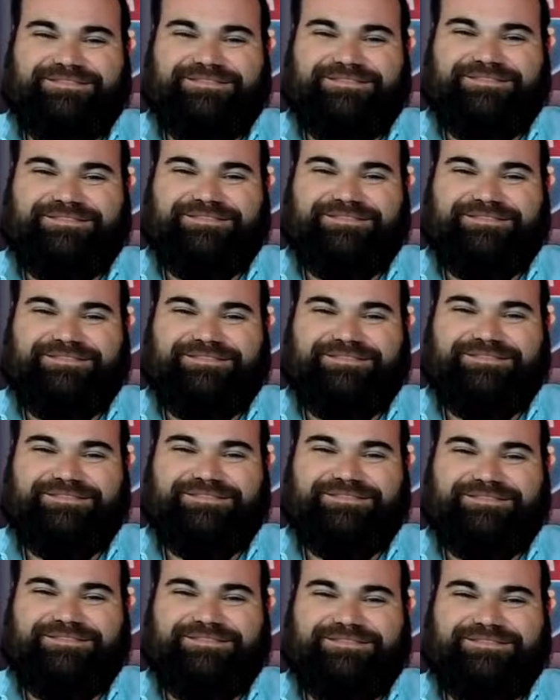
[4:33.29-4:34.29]

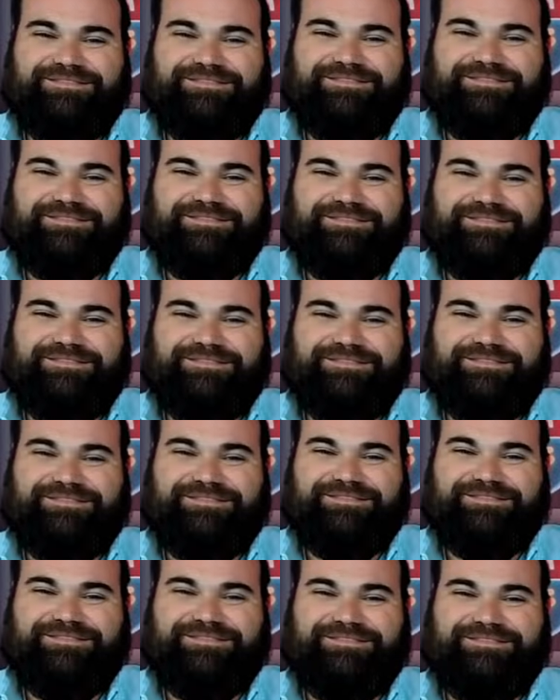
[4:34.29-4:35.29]

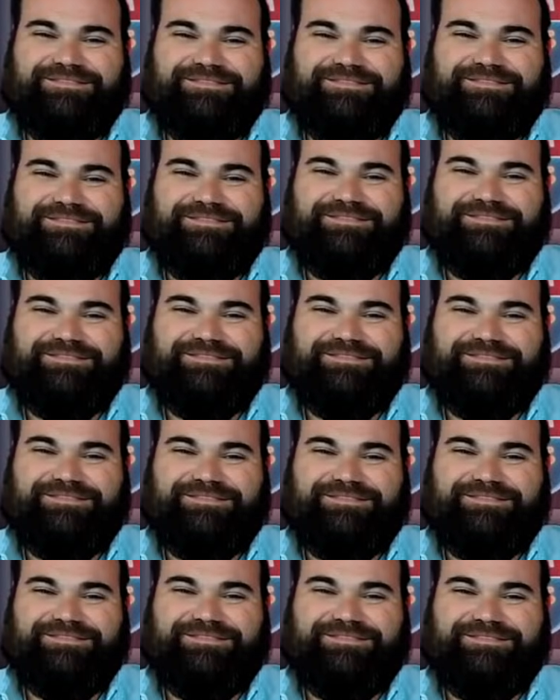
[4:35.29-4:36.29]

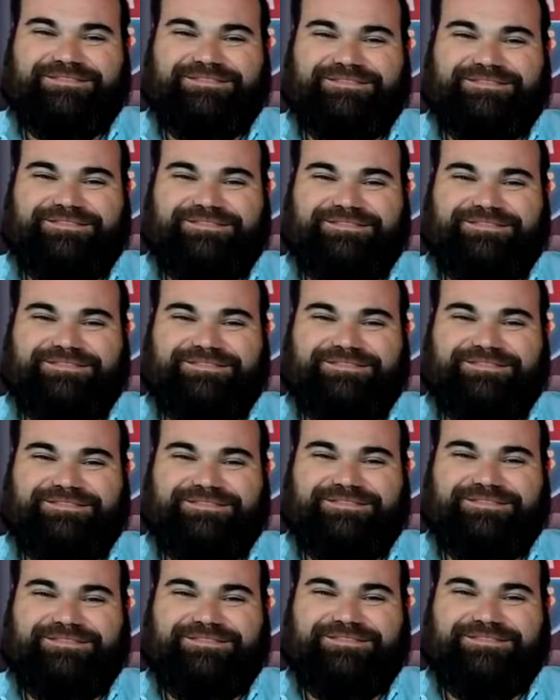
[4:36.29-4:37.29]

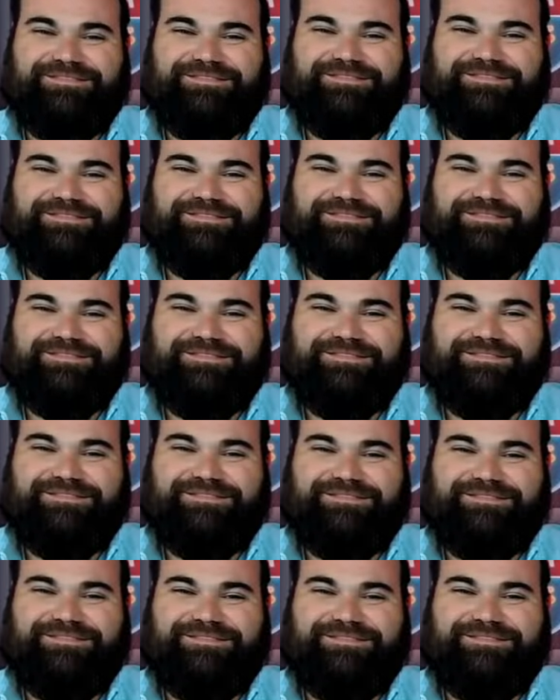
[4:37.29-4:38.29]

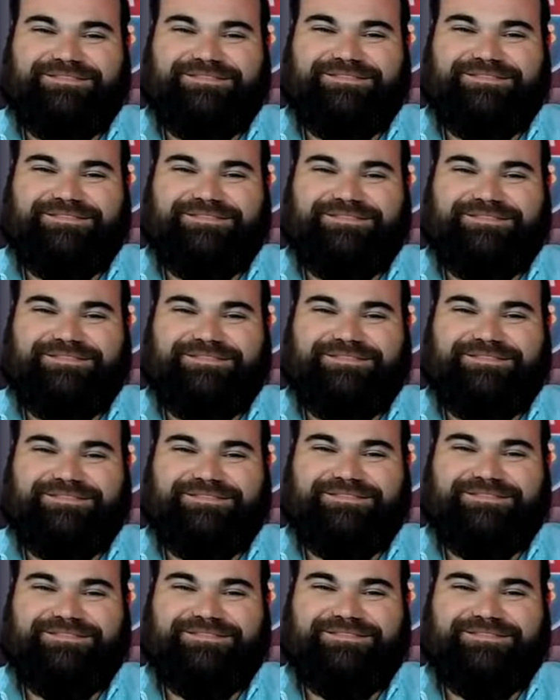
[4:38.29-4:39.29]

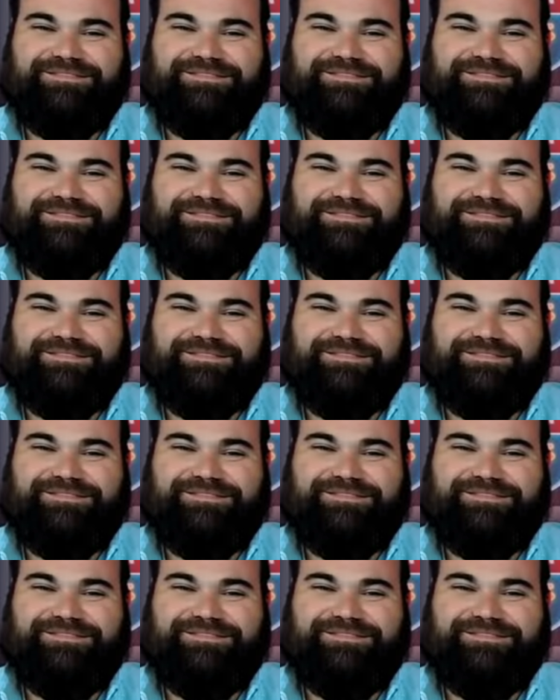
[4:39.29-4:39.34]
The person shown says nothing.